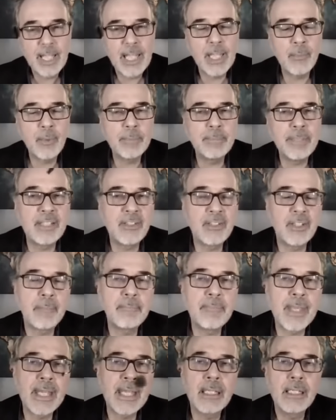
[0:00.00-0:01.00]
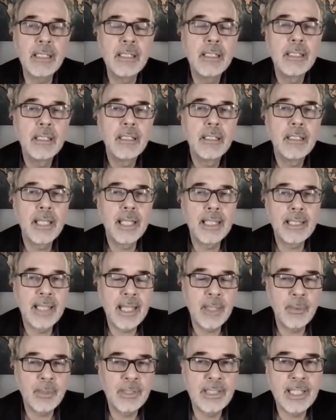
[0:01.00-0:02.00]
it would be something that
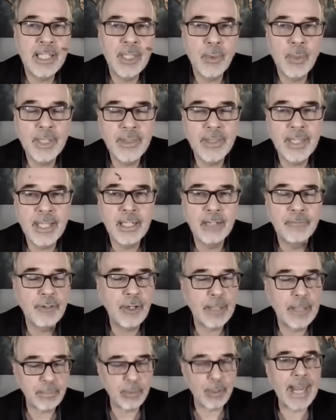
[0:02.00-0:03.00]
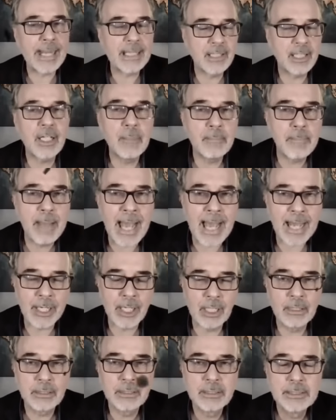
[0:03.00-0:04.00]
they would deal with in a very practical
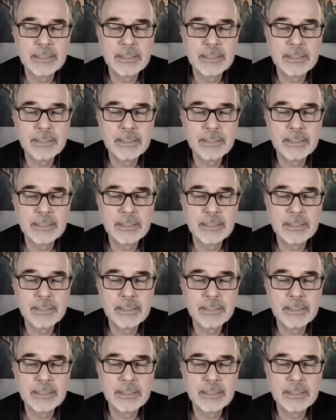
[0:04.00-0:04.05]
matter.